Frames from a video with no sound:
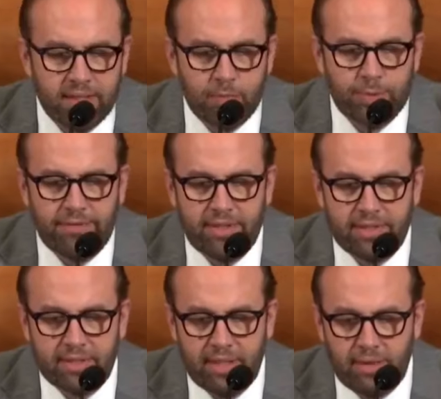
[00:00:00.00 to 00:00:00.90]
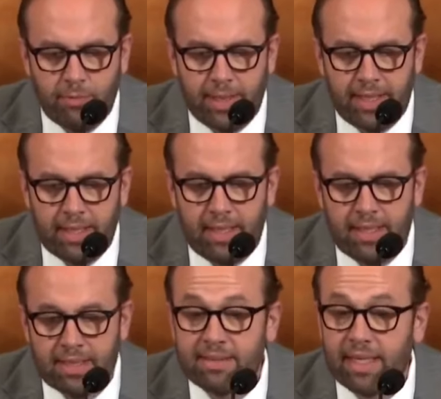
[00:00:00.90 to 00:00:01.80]
discussed previously, we
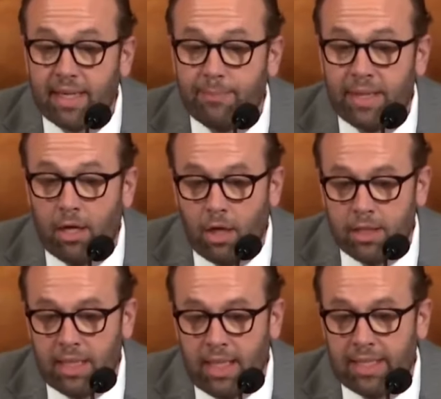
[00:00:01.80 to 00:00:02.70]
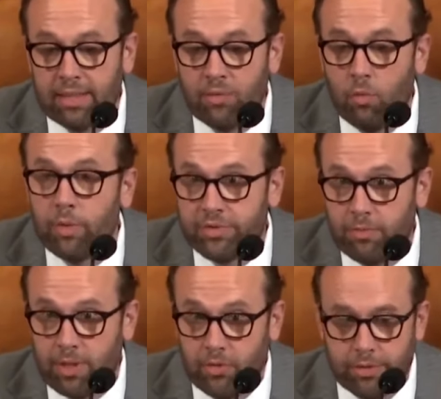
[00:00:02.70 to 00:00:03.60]
set up an online
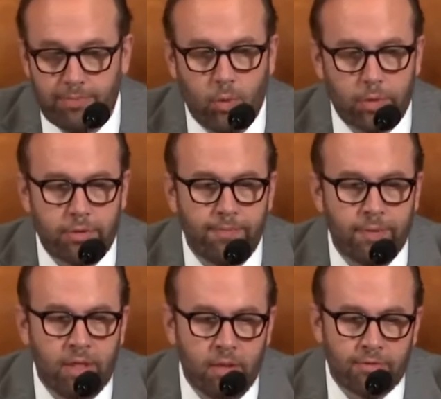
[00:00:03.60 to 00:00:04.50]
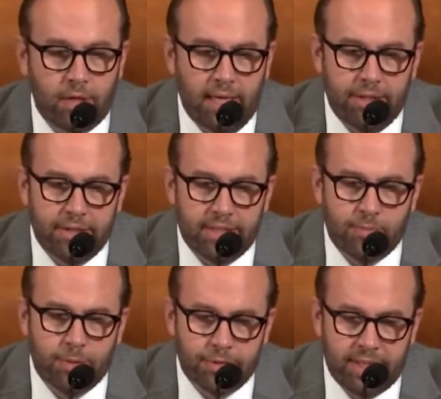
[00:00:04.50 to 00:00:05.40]
whistleblower portal for
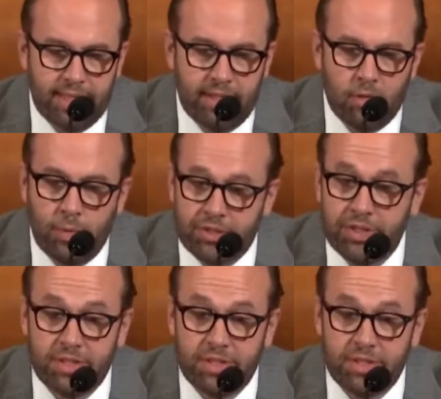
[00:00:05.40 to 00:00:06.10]
IRS personnel